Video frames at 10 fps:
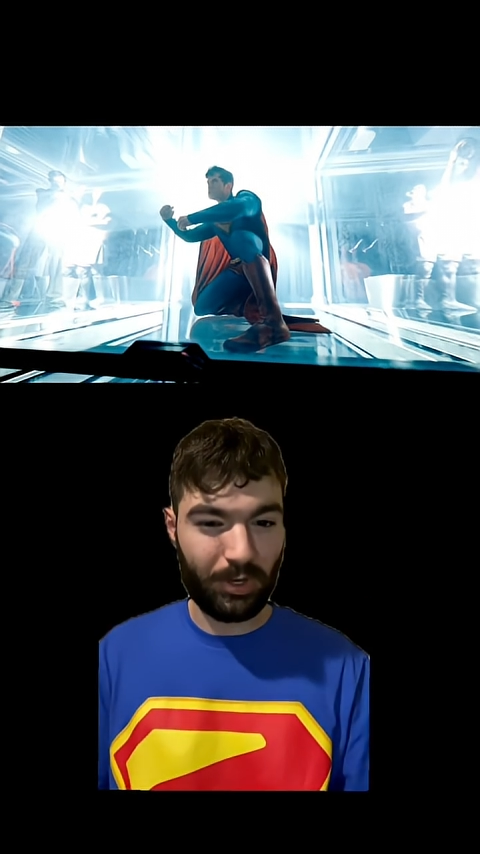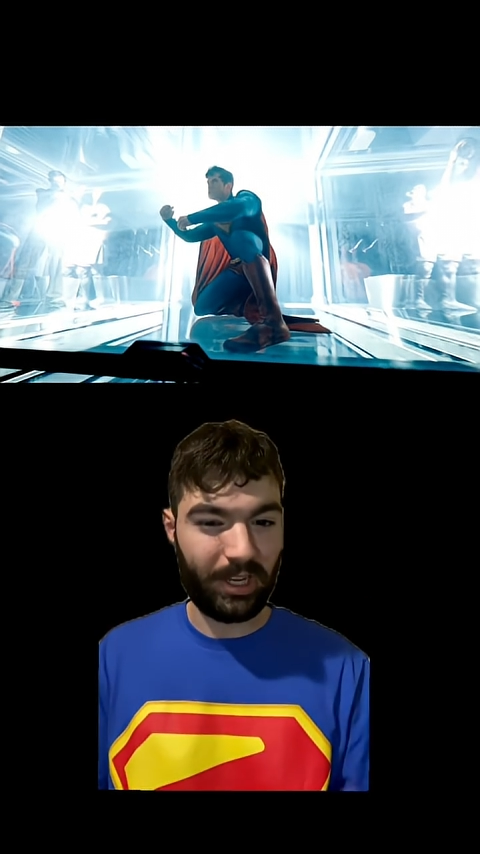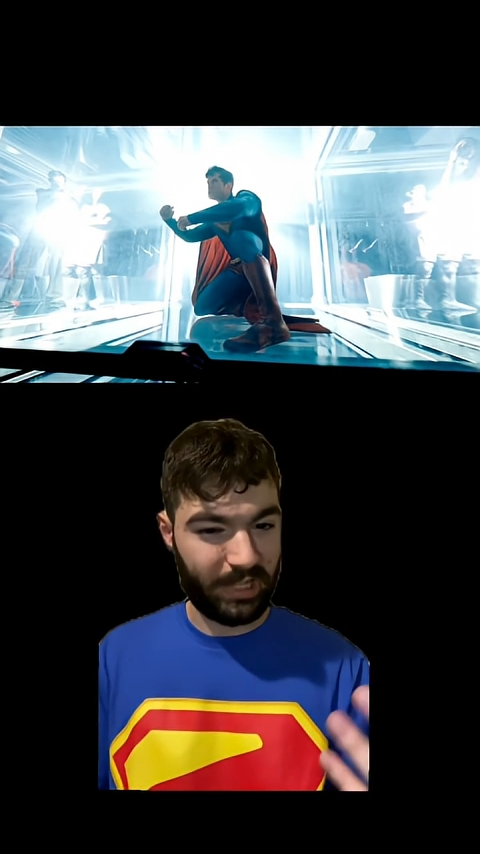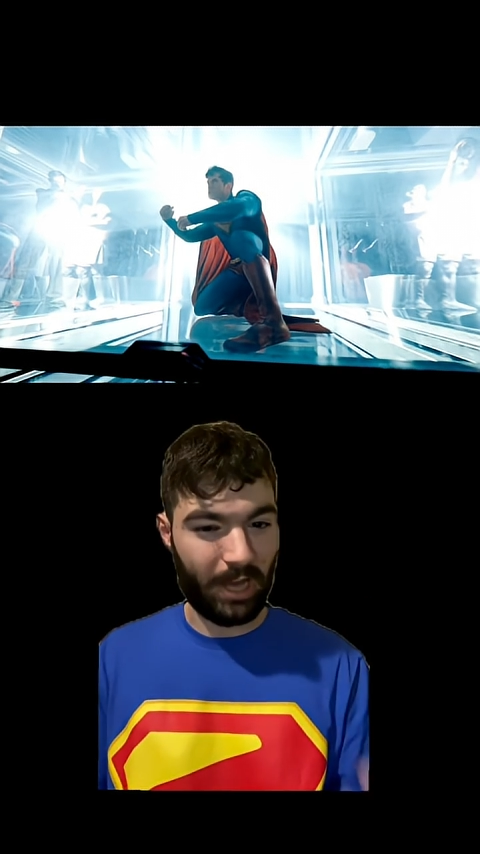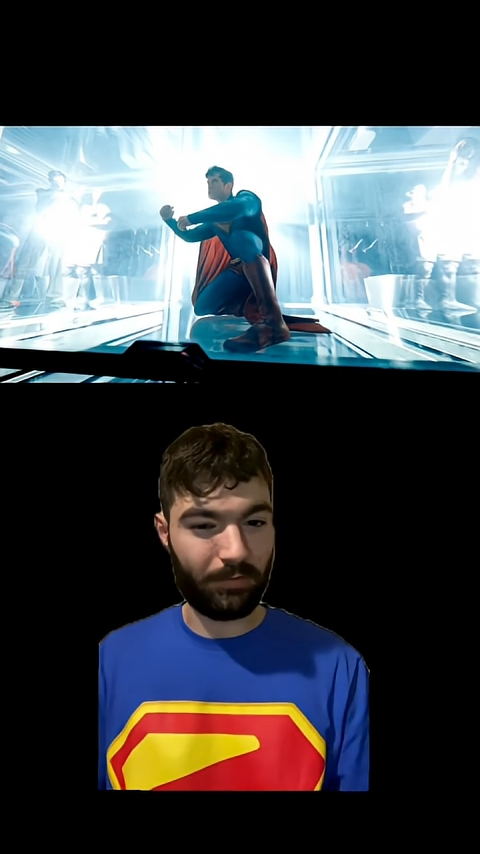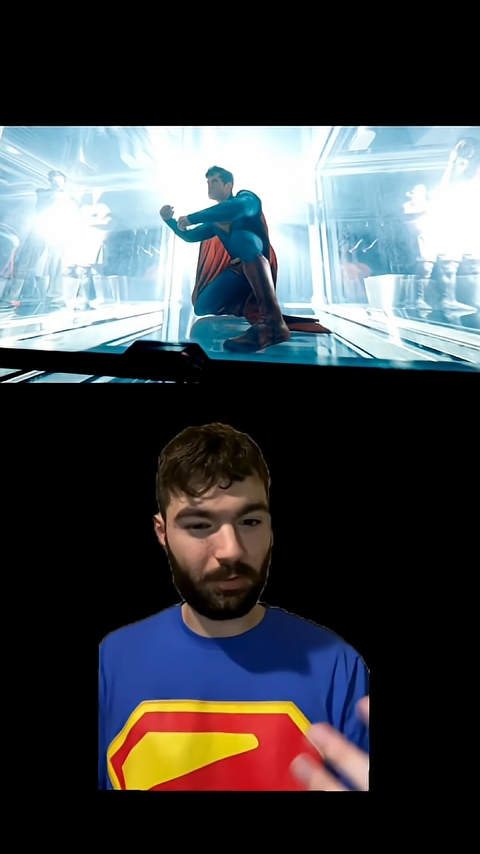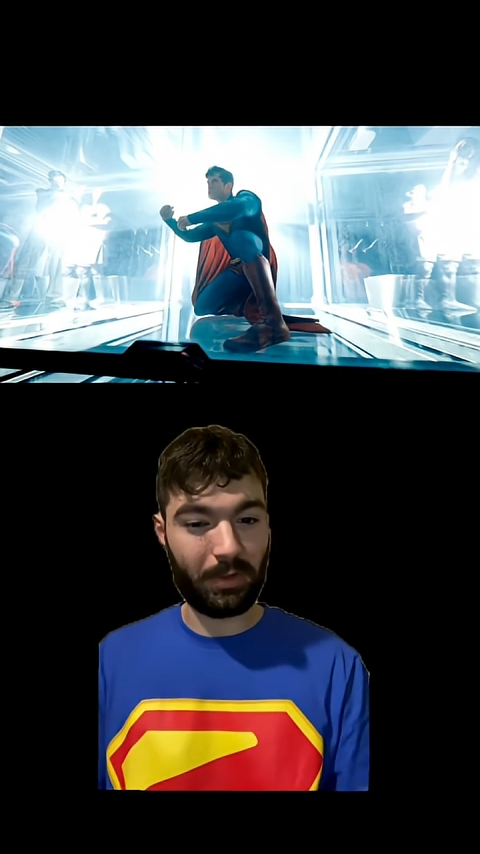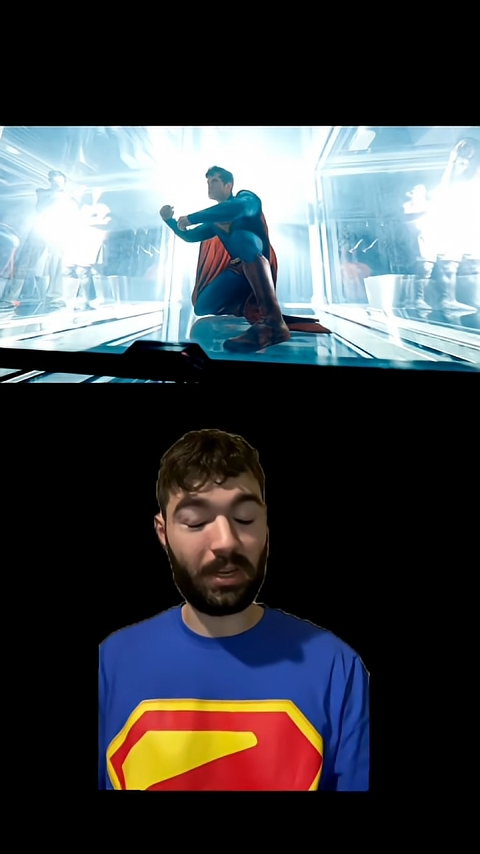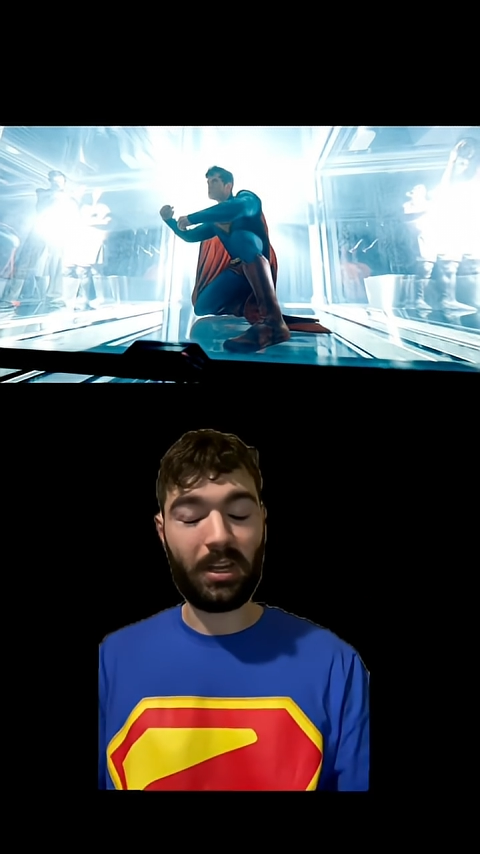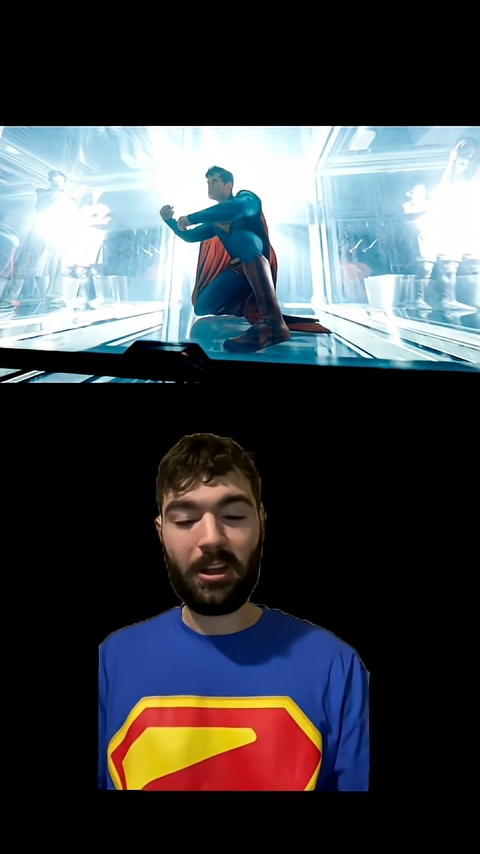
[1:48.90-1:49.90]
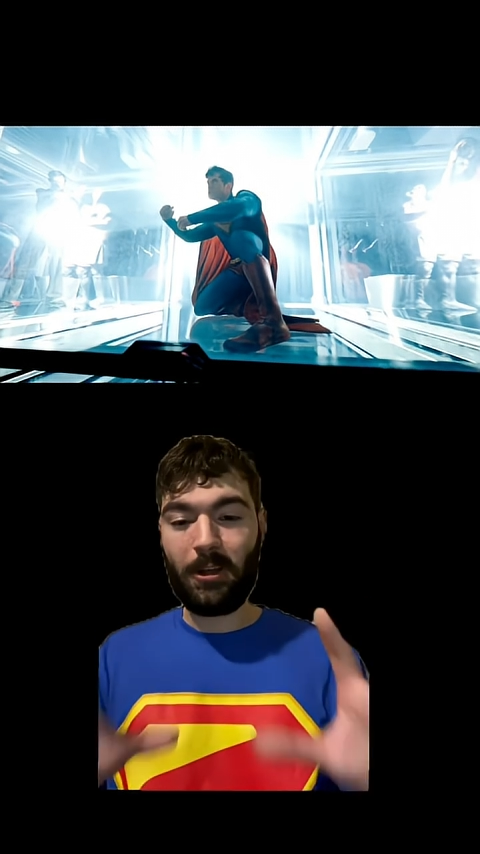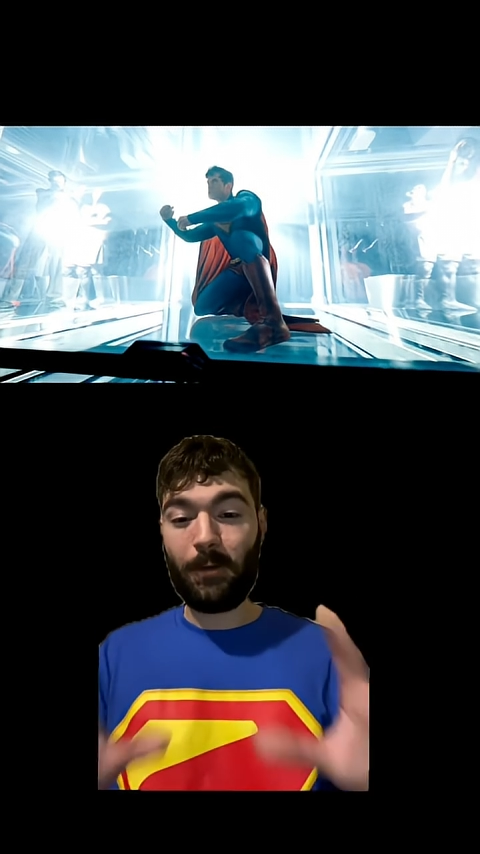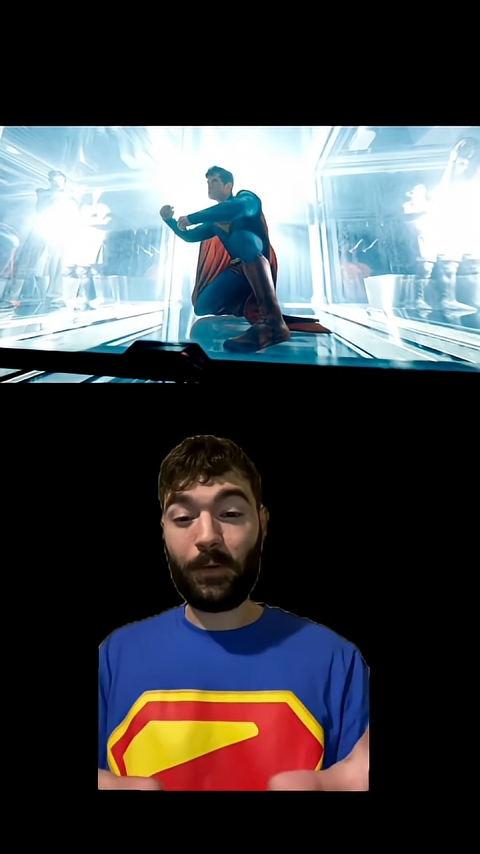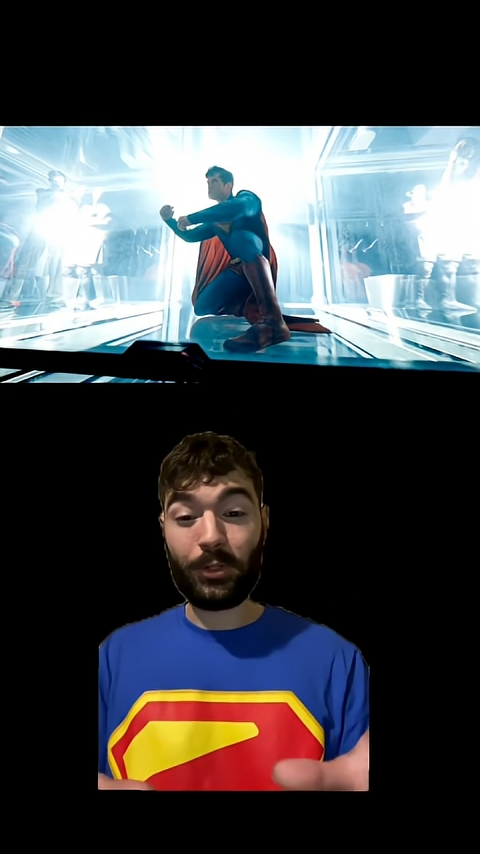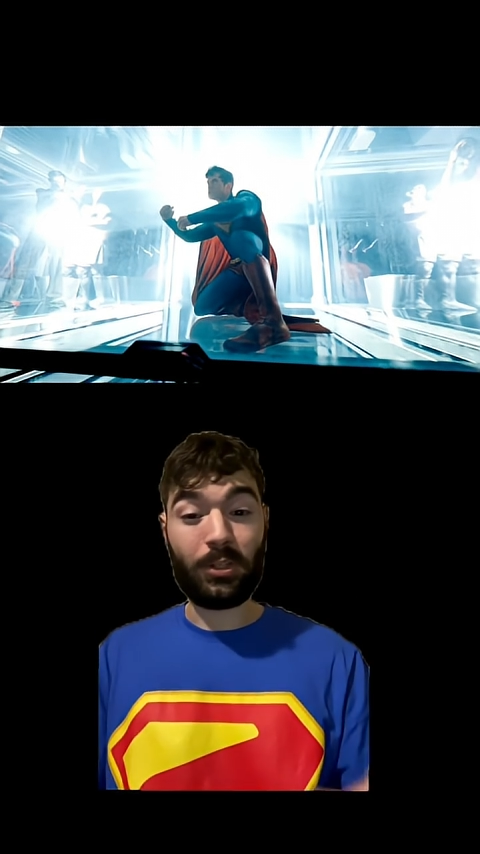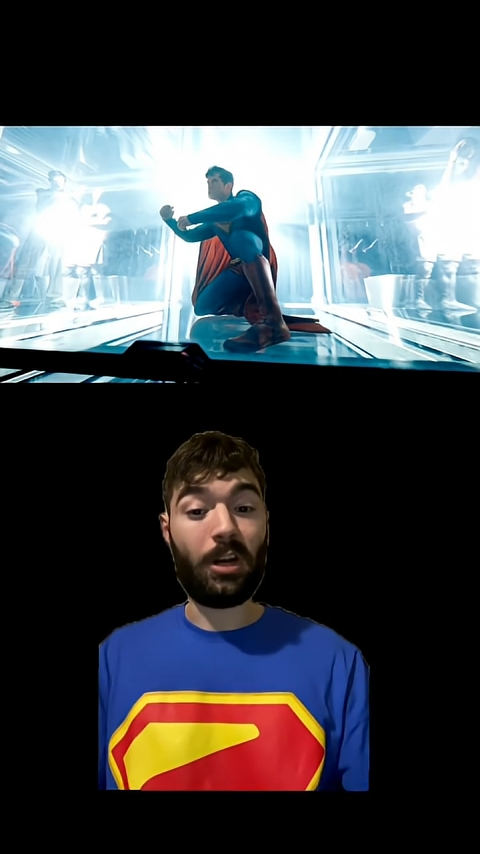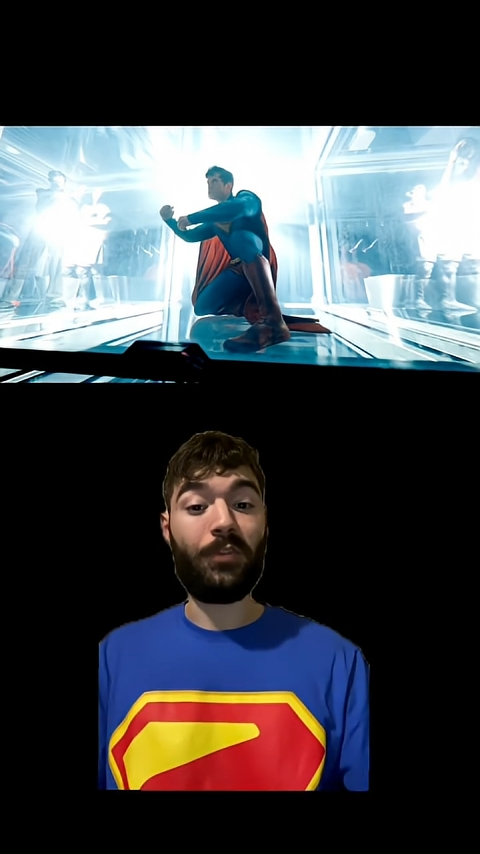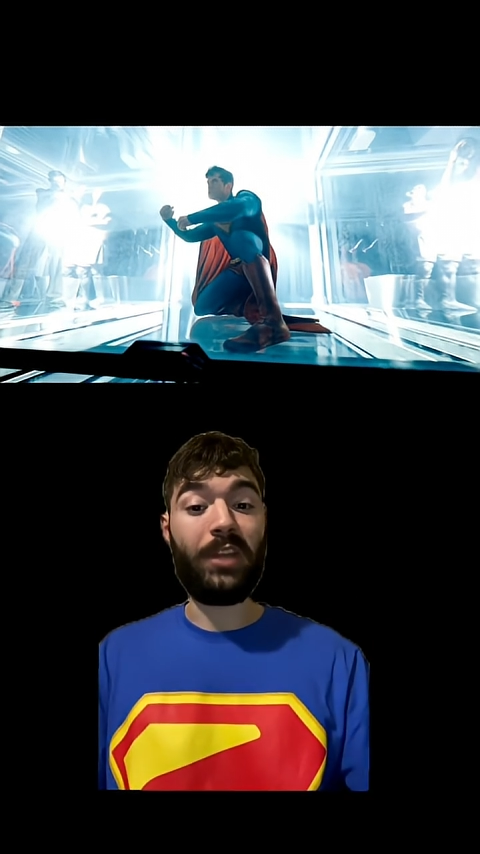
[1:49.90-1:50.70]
it down for me. First off,